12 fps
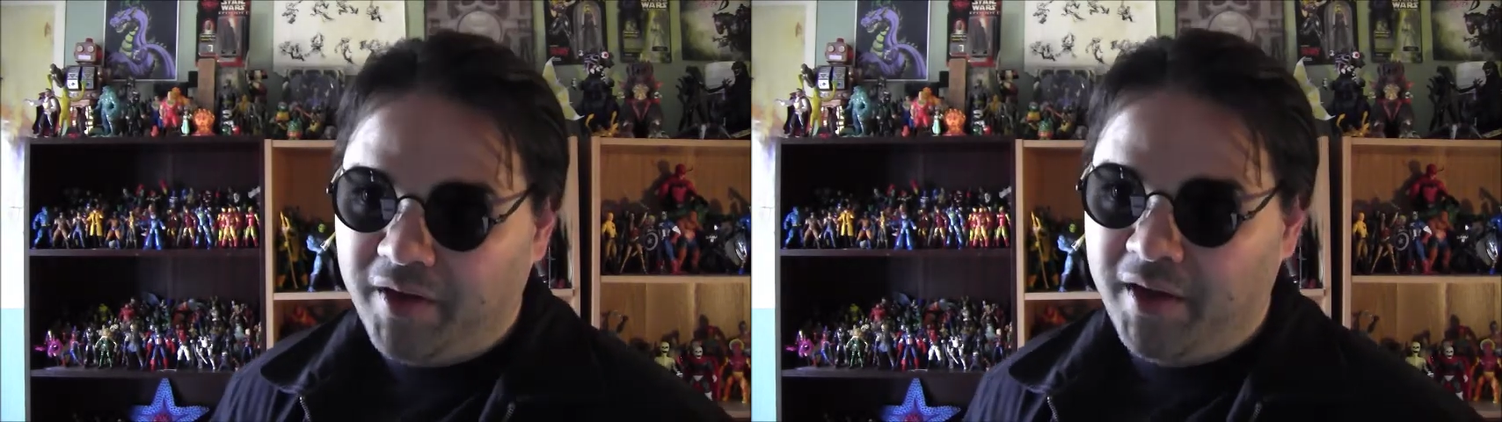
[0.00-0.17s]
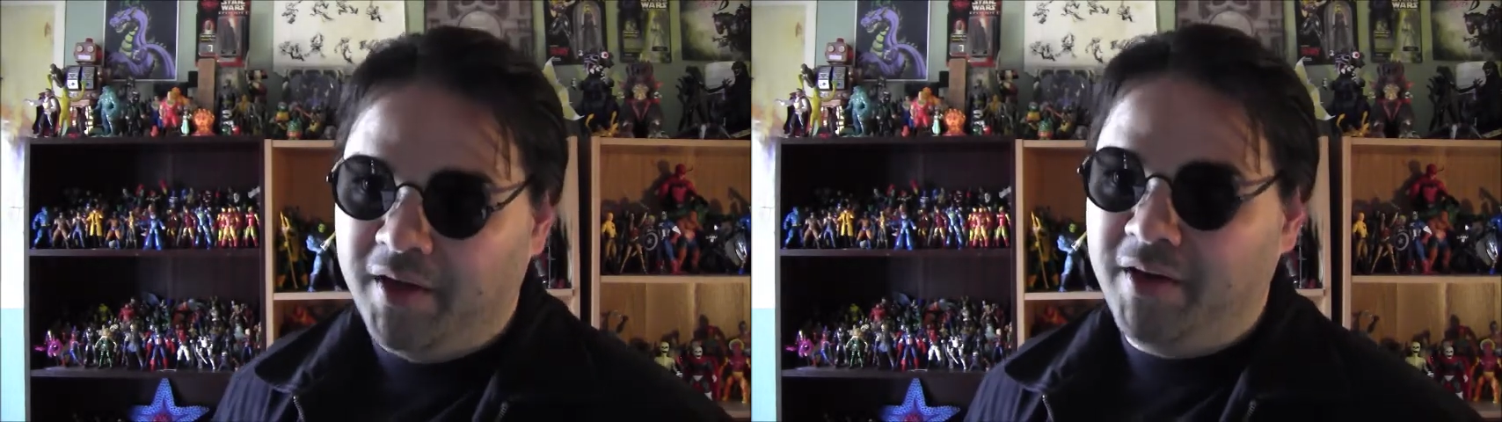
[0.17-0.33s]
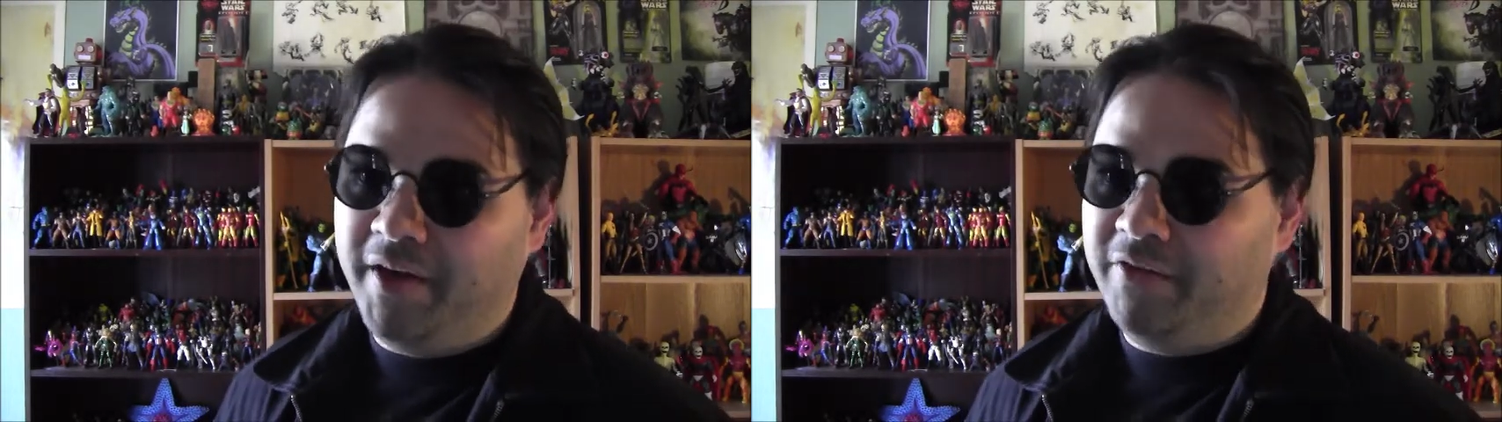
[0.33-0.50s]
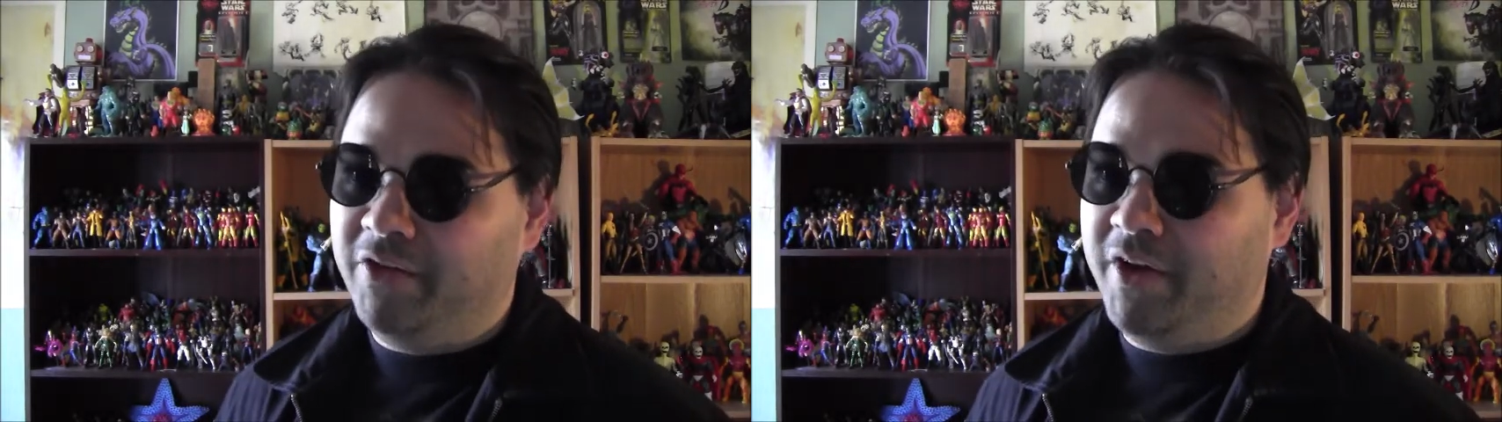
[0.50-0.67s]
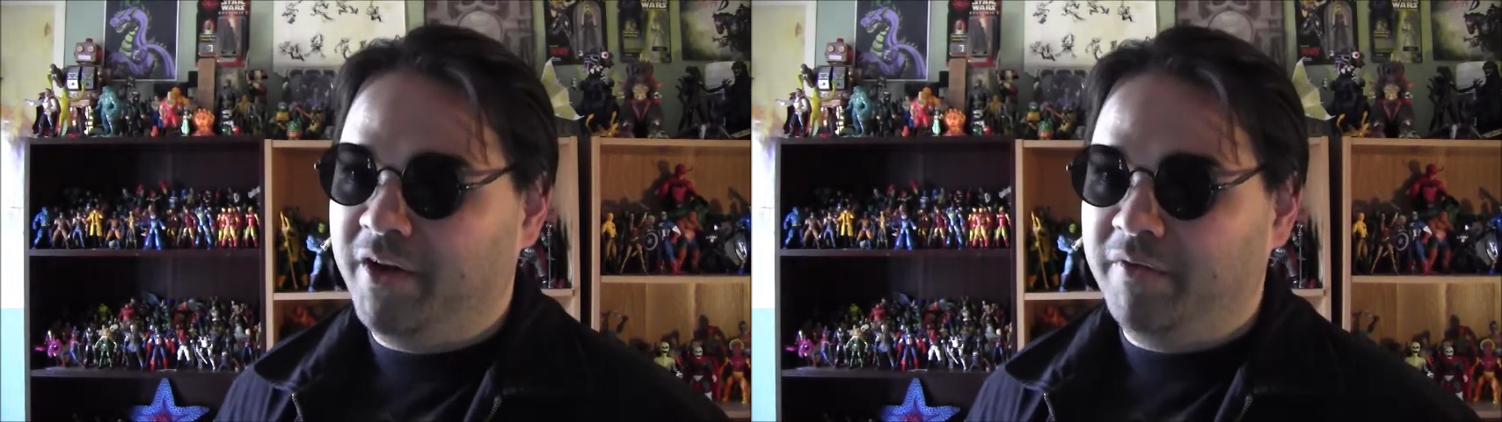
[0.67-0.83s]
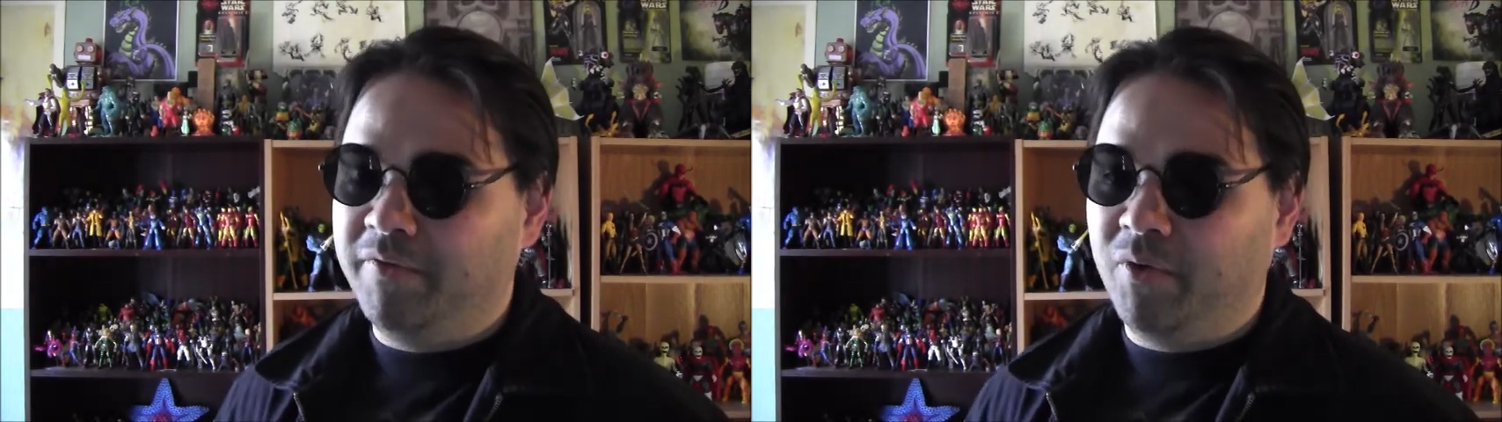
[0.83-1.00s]
in
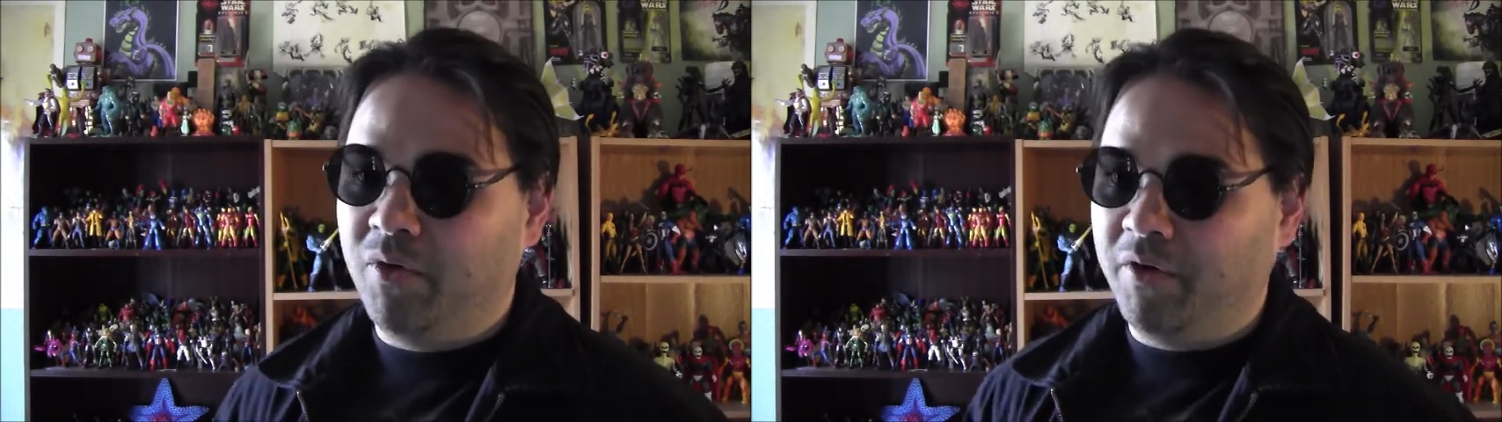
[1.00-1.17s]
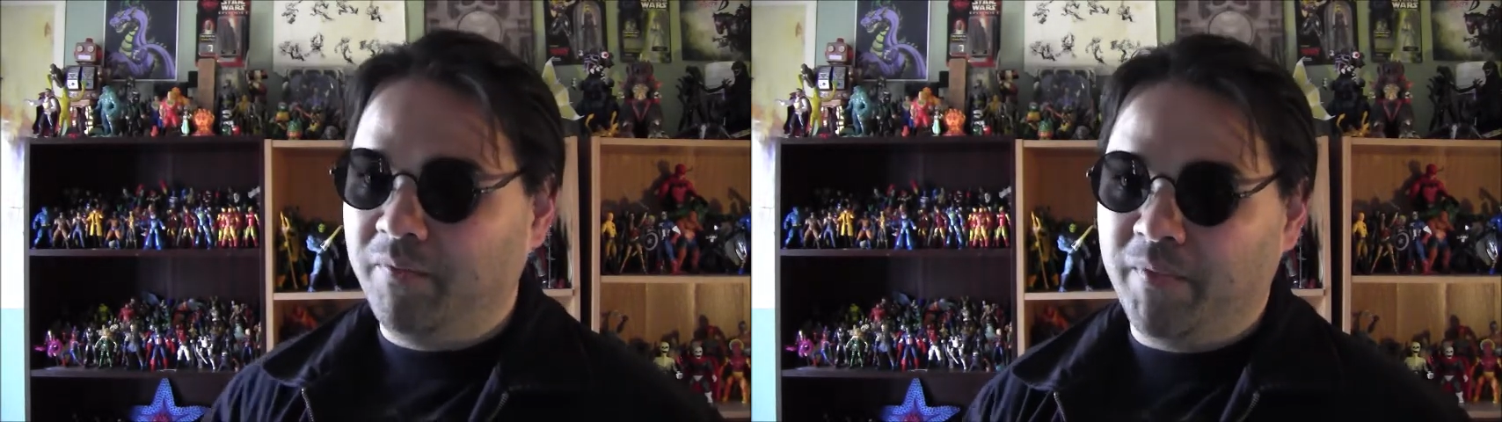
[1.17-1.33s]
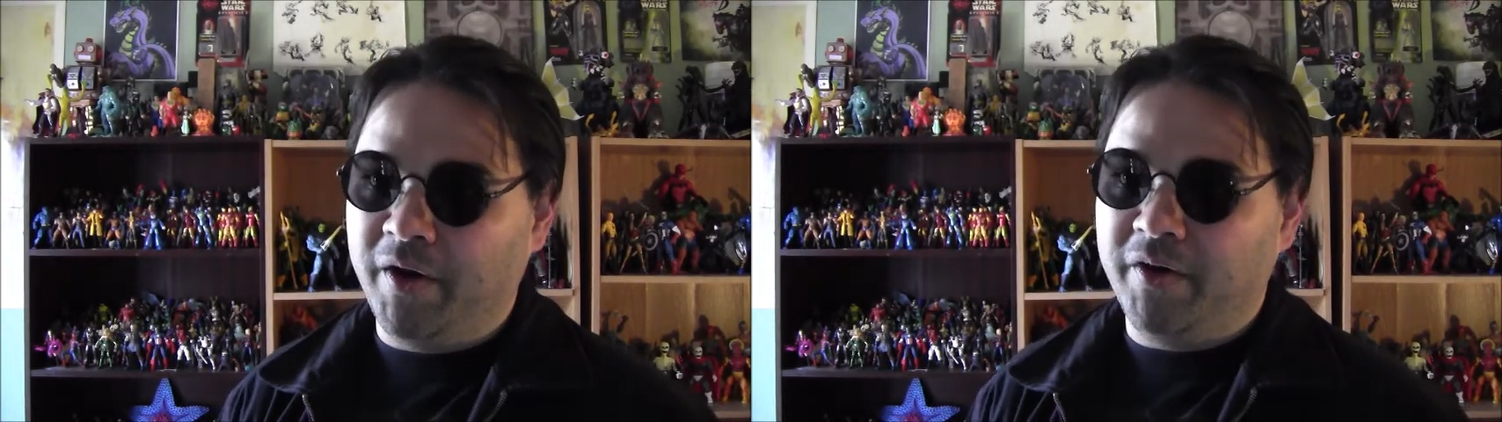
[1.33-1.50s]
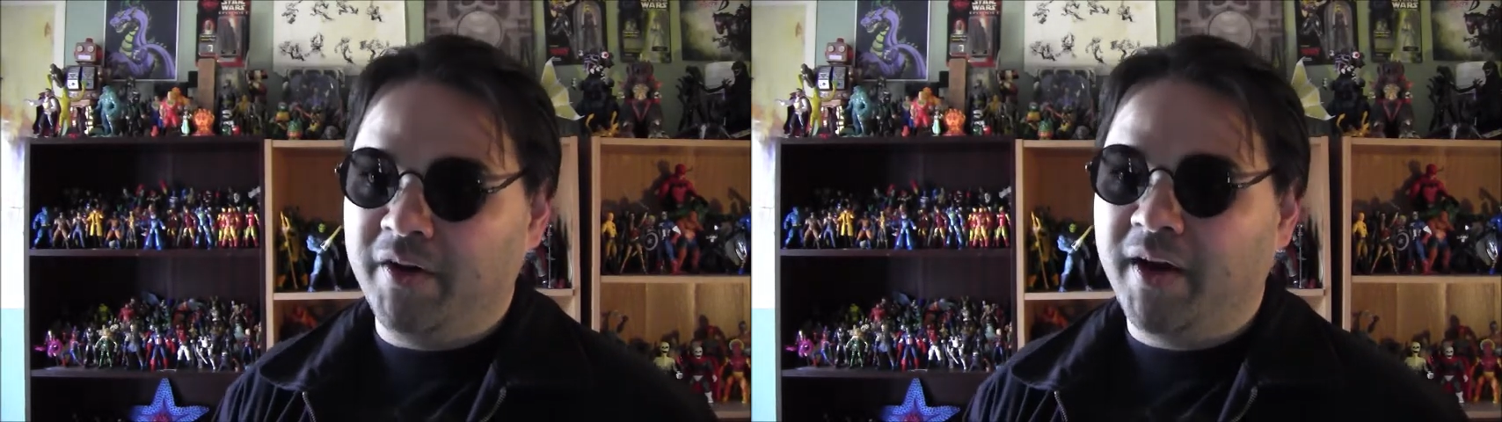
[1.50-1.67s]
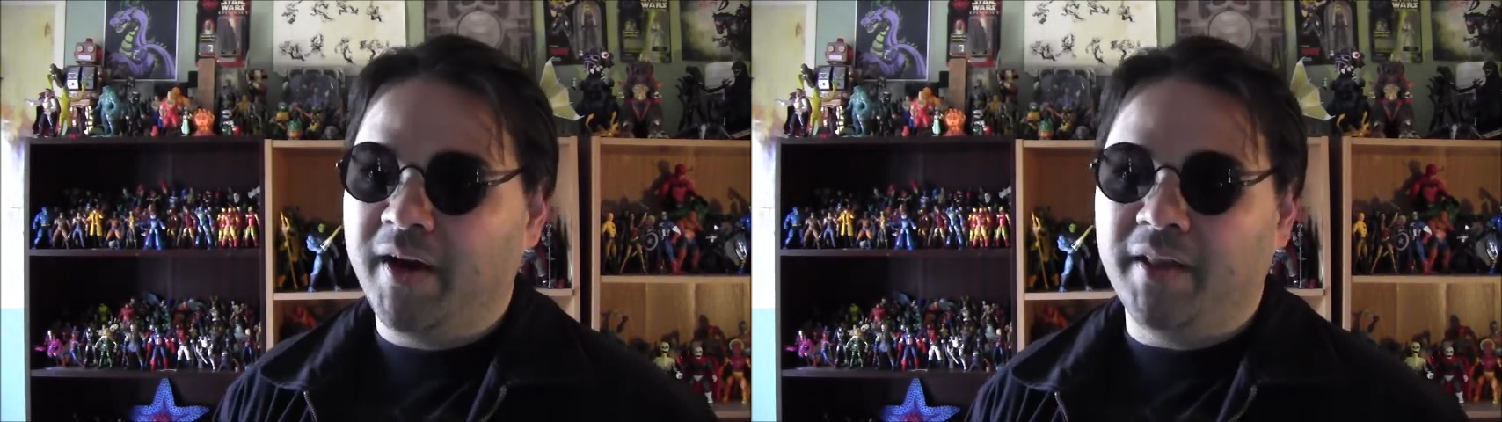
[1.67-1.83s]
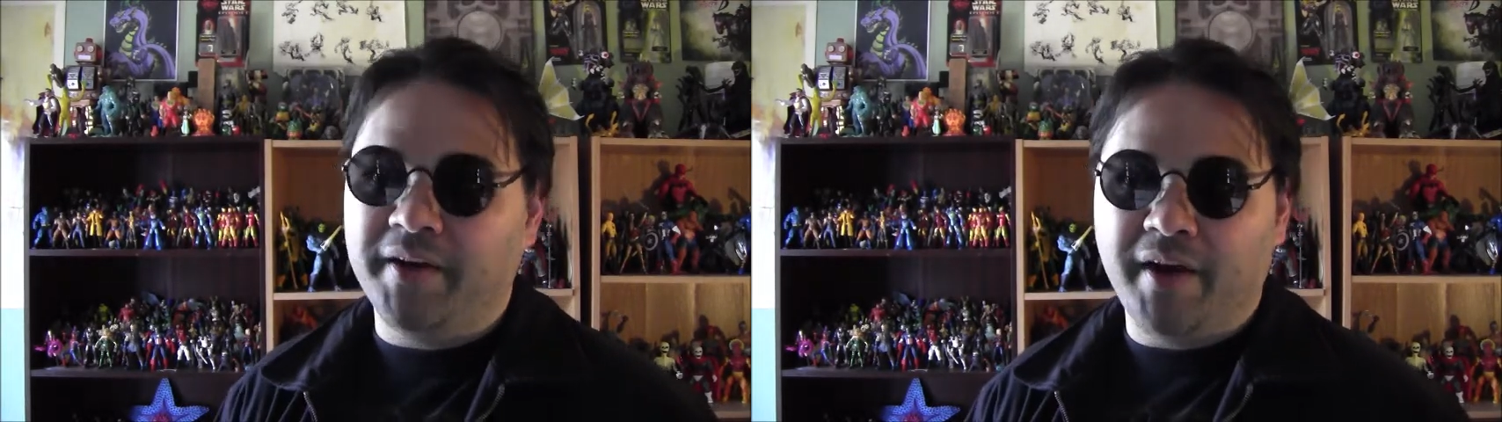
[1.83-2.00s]
1984. You know, he
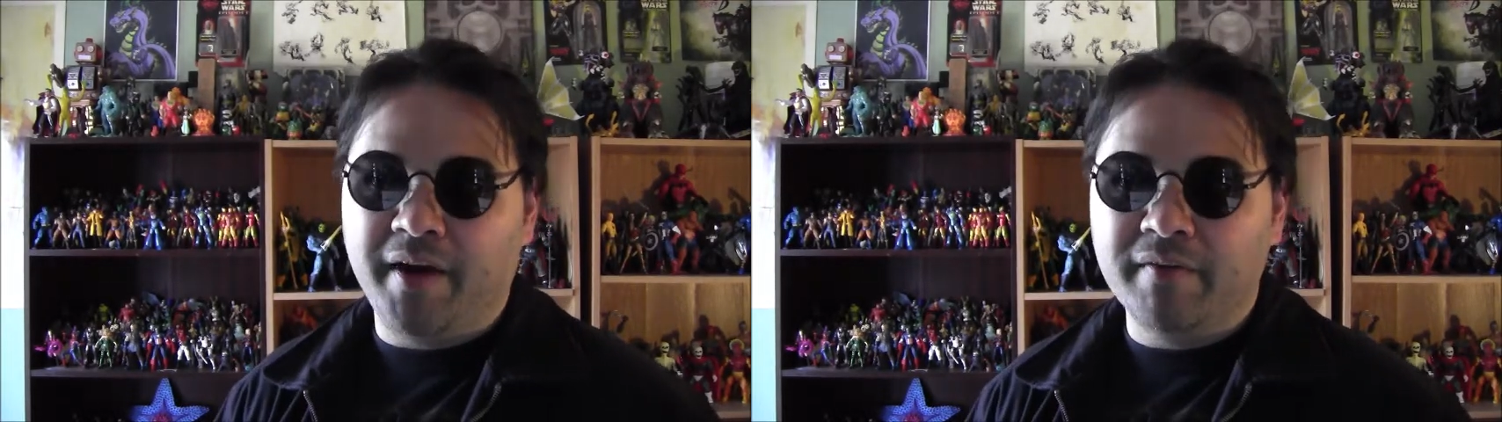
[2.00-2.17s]
got like